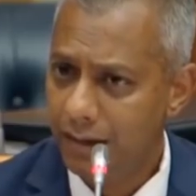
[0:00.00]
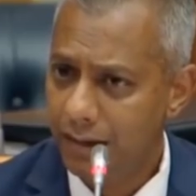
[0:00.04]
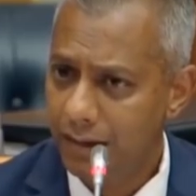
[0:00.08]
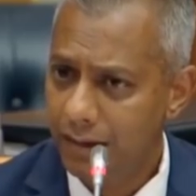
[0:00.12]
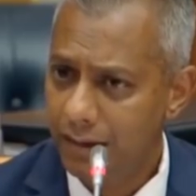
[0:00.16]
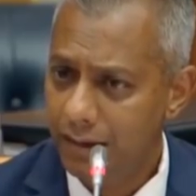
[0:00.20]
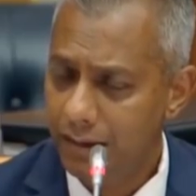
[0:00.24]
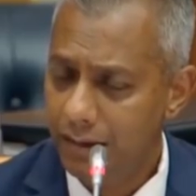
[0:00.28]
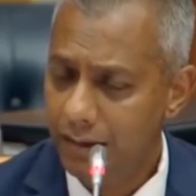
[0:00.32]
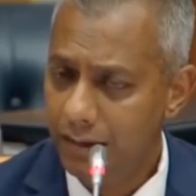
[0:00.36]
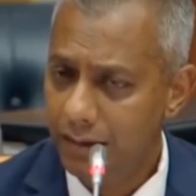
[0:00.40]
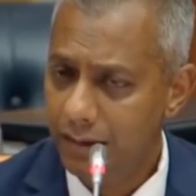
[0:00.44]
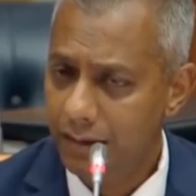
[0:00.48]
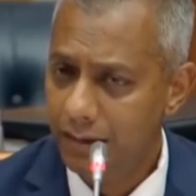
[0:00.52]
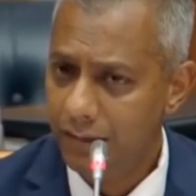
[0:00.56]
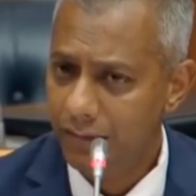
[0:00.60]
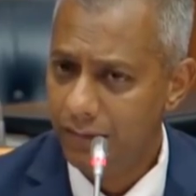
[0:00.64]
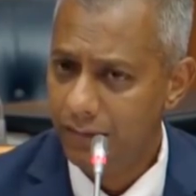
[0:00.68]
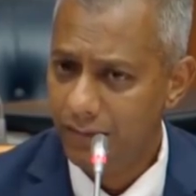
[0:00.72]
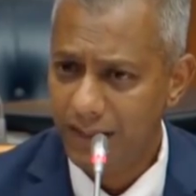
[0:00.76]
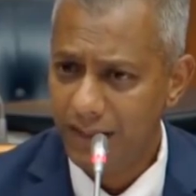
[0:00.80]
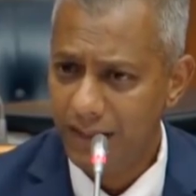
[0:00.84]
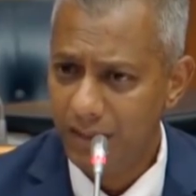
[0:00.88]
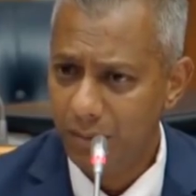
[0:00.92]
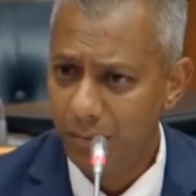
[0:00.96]
the
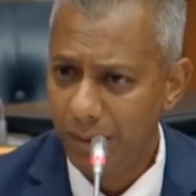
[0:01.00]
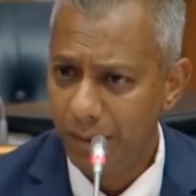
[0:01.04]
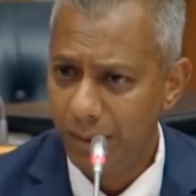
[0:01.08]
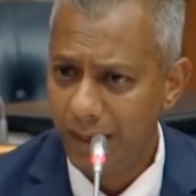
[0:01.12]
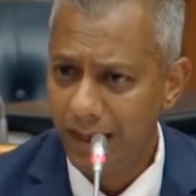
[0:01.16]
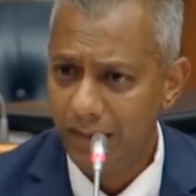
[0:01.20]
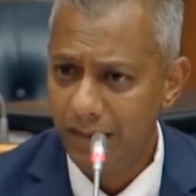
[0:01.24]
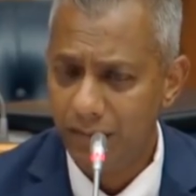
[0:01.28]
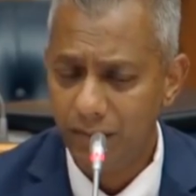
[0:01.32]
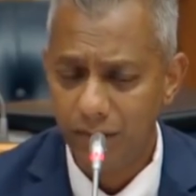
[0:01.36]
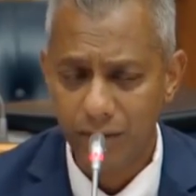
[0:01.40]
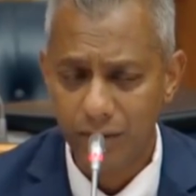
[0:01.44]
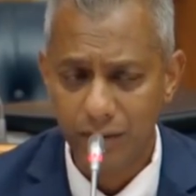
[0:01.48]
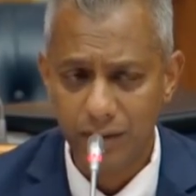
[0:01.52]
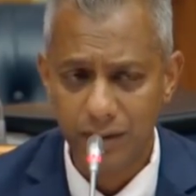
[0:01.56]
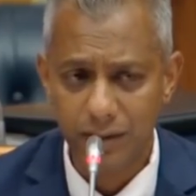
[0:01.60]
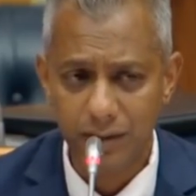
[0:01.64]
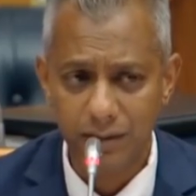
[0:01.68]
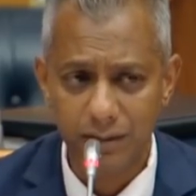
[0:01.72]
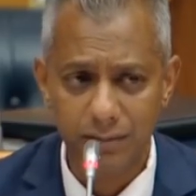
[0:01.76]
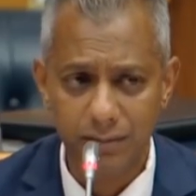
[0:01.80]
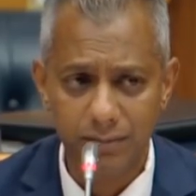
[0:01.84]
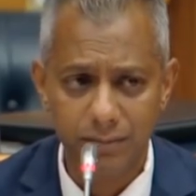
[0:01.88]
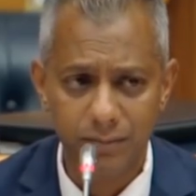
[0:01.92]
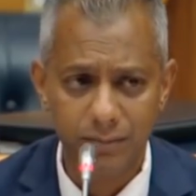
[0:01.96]
funding plan for
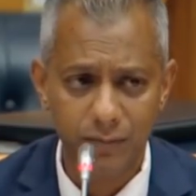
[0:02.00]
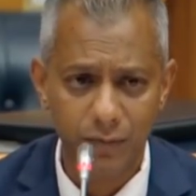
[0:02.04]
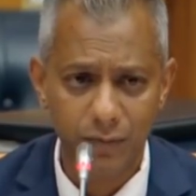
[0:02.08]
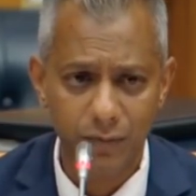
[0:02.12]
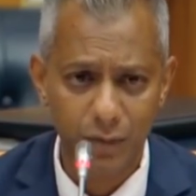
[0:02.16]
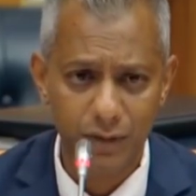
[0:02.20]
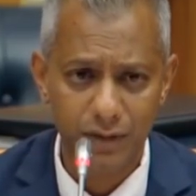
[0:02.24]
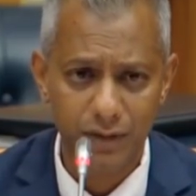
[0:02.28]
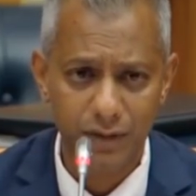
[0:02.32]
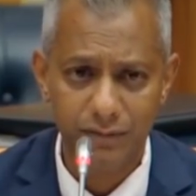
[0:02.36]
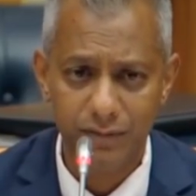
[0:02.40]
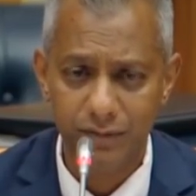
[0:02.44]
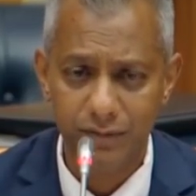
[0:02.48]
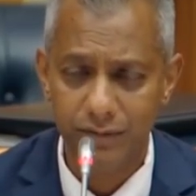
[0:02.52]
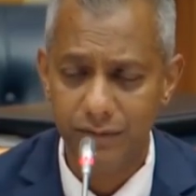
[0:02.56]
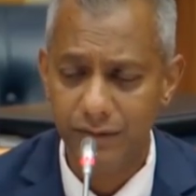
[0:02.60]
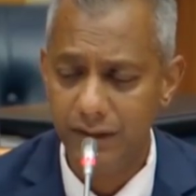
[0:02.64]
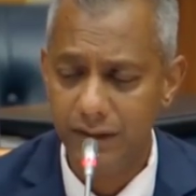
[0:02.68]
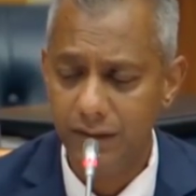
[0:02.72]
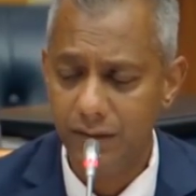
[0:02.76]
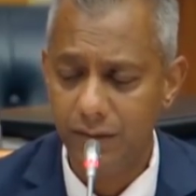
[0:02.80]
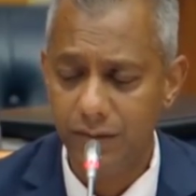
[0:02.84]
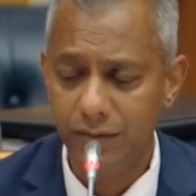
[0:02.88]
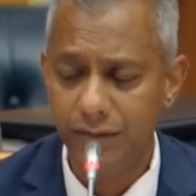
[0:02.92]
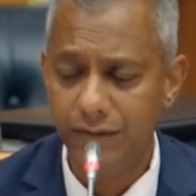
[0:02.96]
the
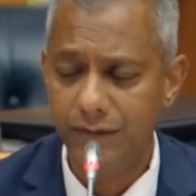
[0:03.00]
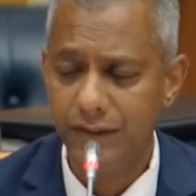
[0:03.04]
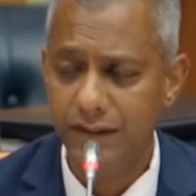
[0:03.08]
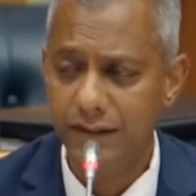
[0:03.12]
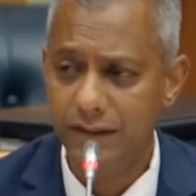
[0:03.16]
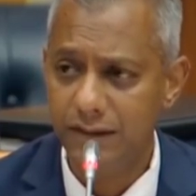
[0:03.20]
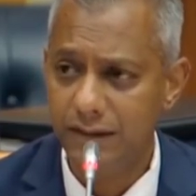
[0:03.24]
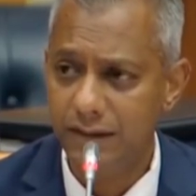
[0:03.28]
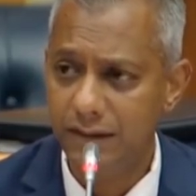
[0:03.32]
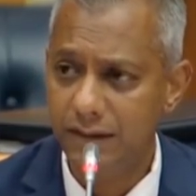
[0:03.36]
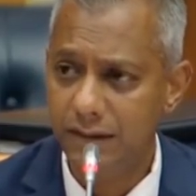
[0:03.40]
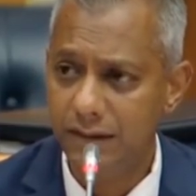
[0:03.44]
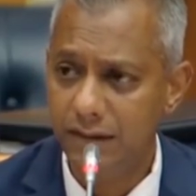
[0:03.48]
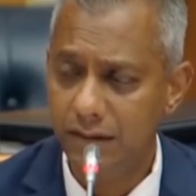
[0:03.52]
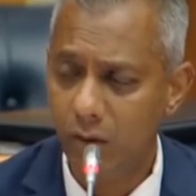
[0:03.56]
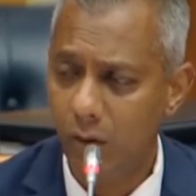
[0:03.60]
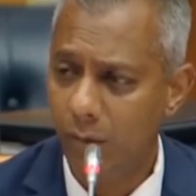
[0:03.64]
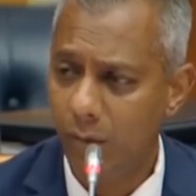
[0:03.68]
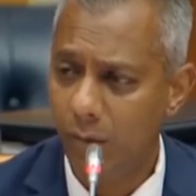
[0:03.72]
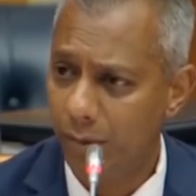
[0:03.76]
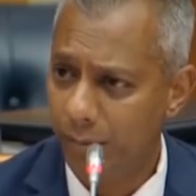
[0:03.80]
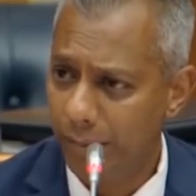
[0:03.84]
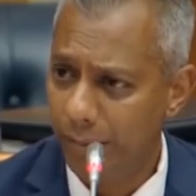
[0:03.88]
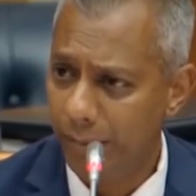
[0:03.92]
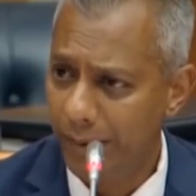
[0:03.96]
14-15 or 15-16
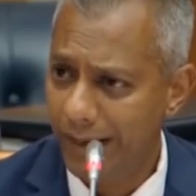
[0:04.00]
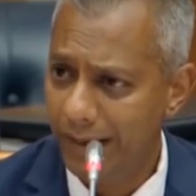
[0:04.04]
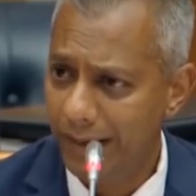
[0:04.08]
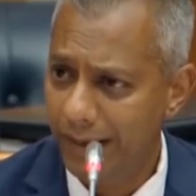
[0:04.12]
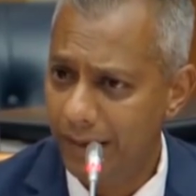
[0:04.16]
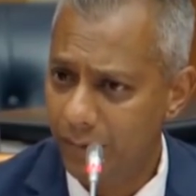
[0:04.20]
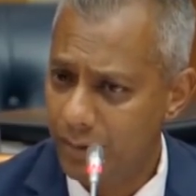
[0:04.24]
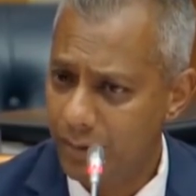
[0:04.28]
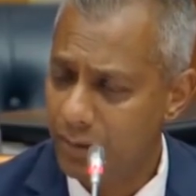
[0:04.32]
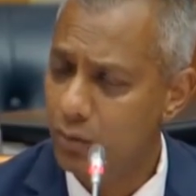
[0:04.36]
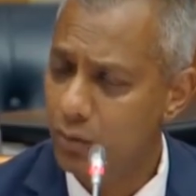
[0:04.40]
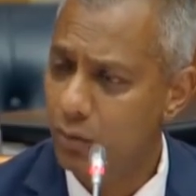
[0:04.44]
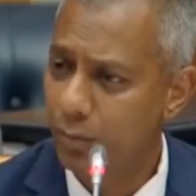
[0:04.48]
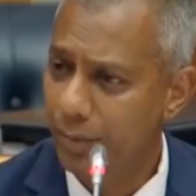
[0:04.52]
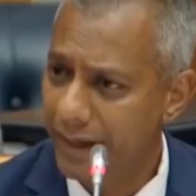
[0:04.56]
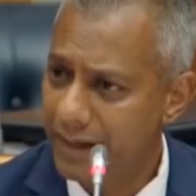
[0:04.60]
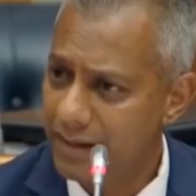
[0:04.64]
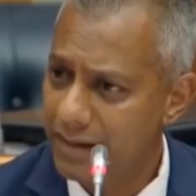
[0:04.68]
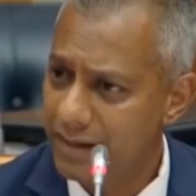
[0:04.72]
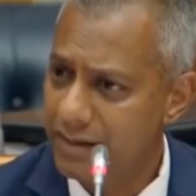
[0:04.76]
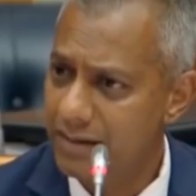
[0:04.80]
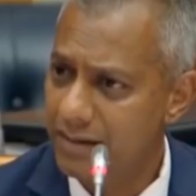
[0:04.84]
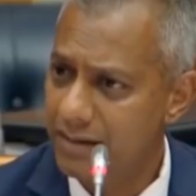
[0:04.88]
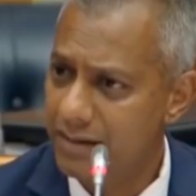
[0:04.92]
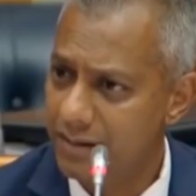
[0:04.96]
corporate plan was 2
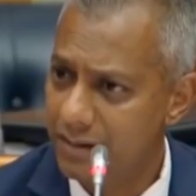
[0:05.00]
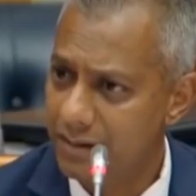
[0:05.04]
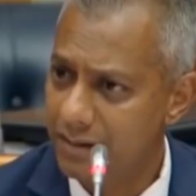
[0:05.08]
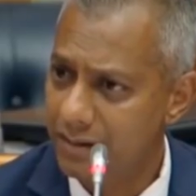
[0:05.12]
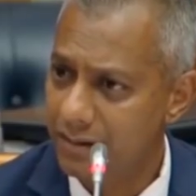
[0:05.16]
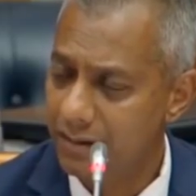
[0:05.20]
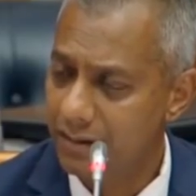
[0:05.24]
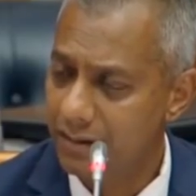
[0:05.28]
pages.